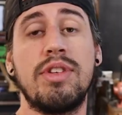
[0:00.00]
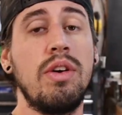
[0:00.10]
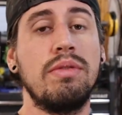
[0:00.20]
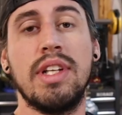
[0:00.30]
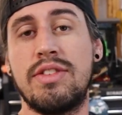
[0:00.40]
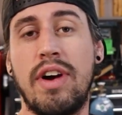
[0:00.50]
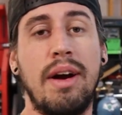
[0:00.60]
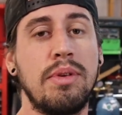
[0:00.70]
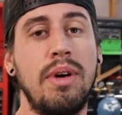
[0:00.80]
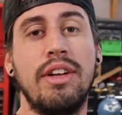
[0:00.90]
So let's
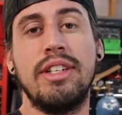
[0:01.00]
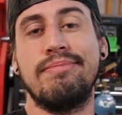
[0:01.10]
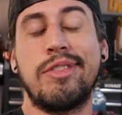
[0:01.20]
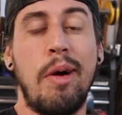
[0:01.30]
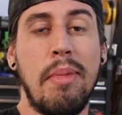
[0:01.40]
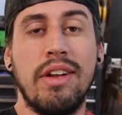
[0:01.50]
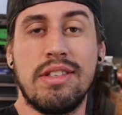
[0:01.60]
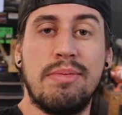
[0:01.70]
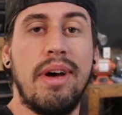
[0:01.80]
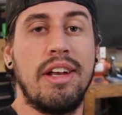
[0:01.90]
fire up the welder and start
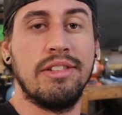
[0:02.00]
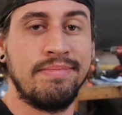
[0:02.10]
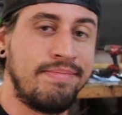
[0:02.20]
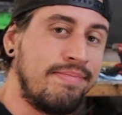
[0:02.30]
melting some metal.